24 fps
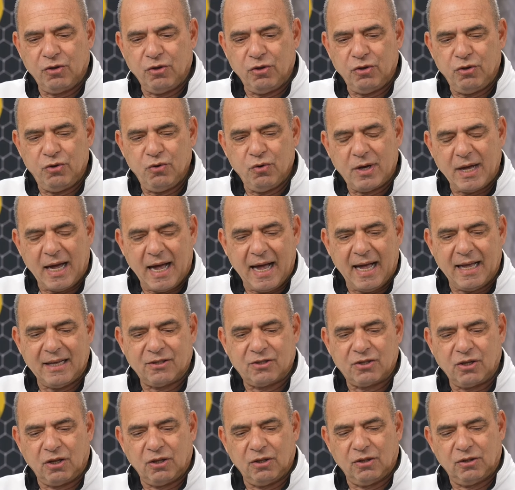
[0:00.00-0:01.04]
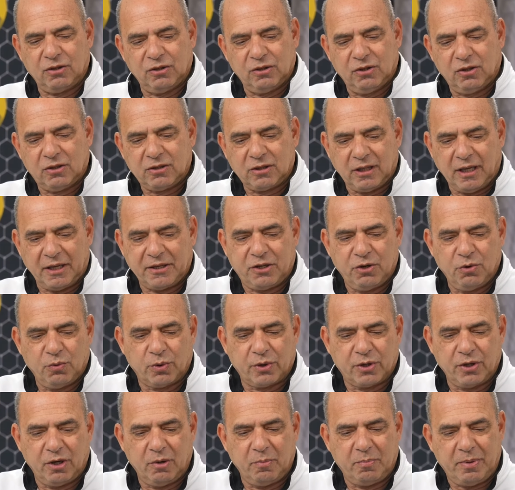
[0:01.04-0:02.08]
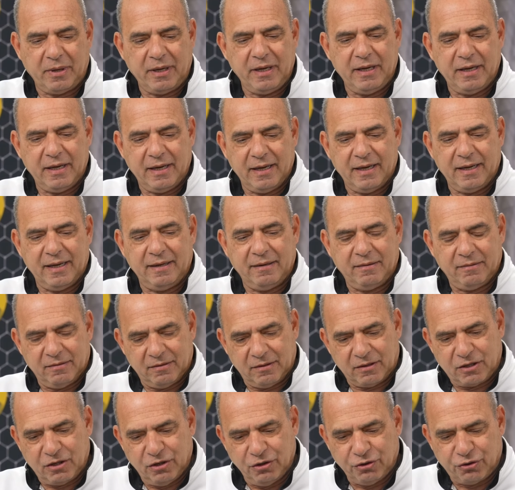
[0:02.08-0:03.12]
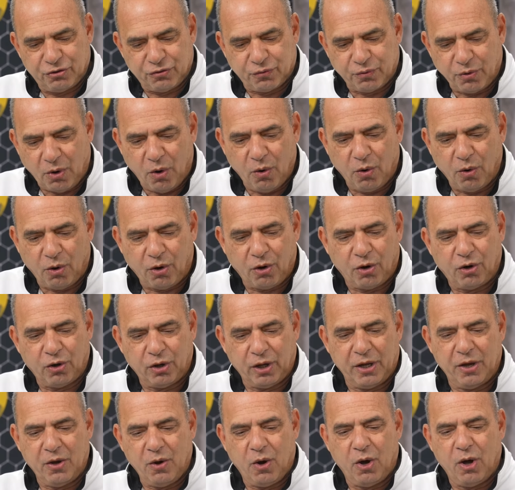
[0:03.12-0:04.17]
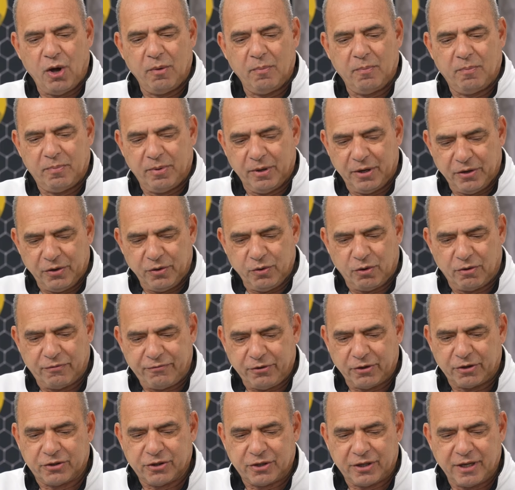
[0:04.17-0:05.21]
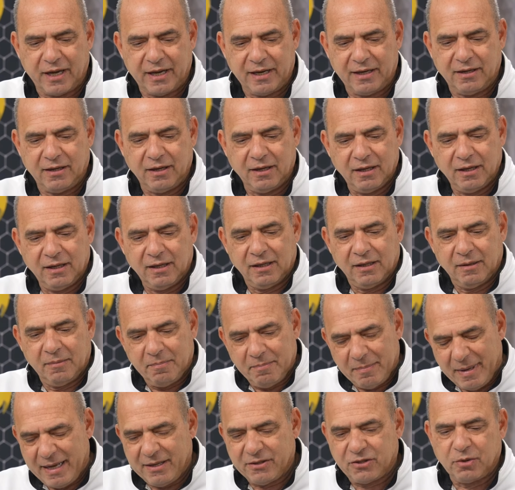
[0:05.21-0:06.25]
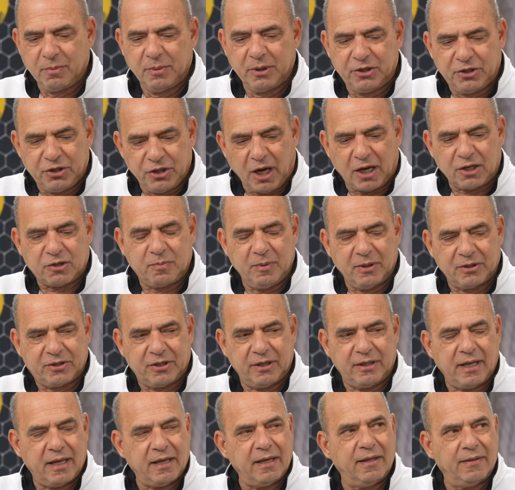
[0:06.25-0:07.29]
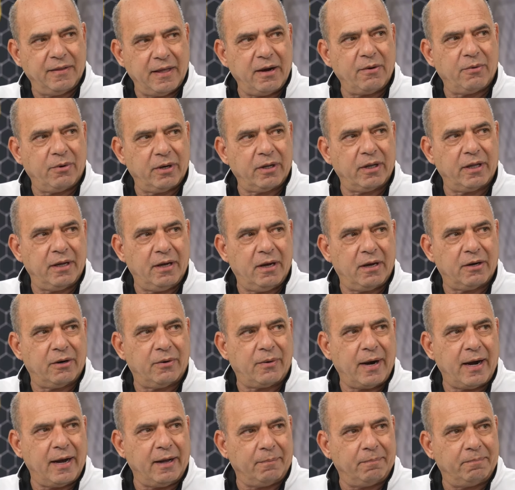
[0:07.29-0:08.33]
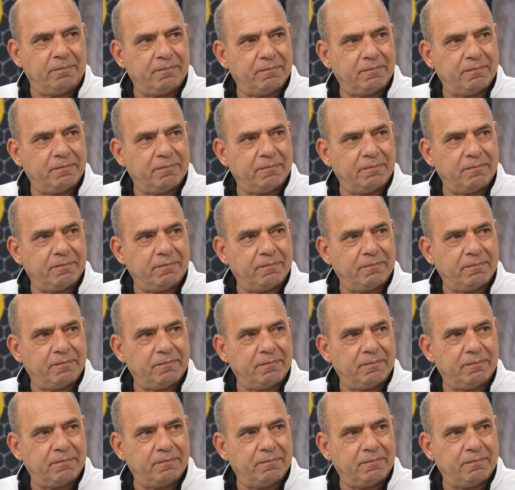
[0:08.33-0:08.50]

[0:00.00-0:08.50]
you guys looked like you were going to be in control early on, but Norfolk State made some adjustments and they, and they really hung around.